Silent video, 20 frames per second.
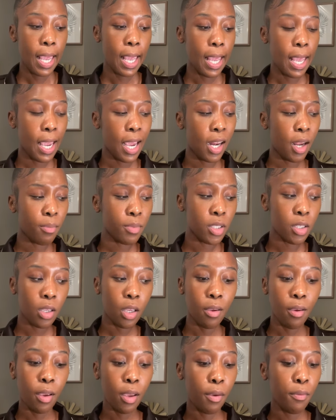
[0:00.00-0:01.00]
and i'm just
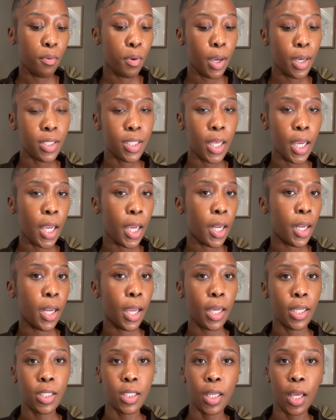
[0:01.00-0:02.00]
gonna give you guys like a
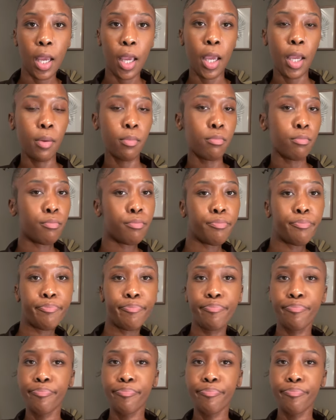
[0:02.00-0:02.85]
nighttime